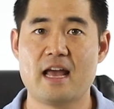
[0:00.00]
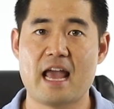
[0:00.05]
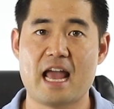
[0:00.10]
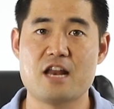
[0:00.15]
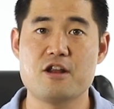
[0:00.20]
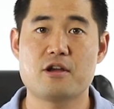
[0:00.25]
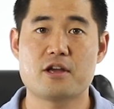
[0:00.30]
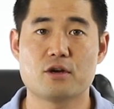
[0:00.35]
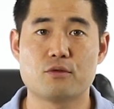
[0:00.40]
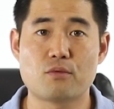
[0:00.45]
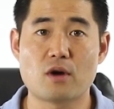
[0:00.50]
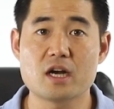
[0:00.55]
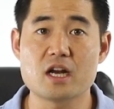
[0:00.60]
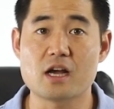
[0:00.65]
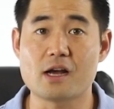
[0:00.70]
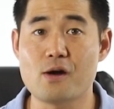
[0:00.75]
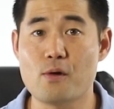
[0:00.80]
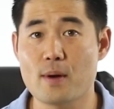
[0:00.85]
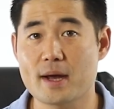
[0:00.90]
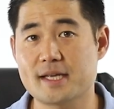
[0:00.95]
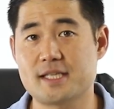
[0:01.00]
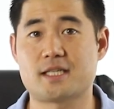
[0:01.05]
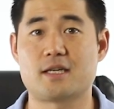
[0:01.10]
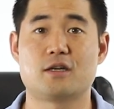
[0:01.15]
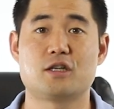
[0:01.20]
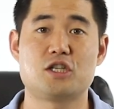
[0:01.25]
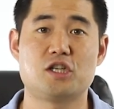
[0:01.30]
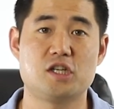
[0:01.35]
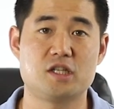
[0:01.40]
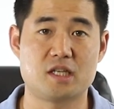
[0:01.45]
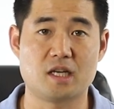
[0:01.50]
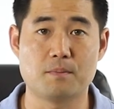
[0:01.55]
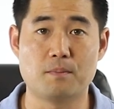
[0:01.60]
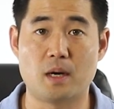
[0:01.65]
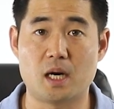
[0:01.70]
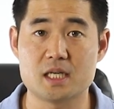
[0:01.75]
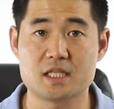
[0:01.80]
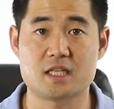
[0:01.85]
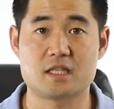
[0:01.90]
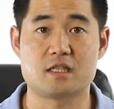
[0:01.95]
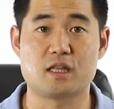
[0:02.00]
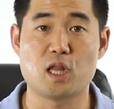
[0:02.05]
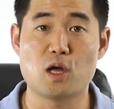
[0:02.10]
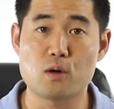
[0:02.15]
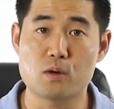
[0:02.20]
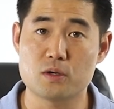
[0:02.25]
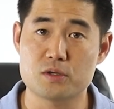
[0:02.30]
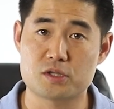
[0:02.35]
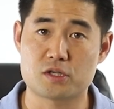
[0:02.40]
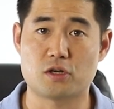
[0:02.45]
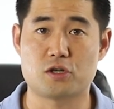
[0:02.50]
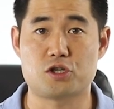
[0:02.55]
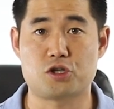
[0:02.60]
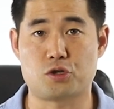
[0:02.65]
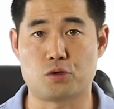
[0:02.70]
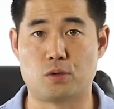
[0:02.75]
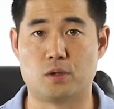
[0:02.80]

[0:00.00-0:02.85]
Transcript: and you can run a quick search using Moz's local search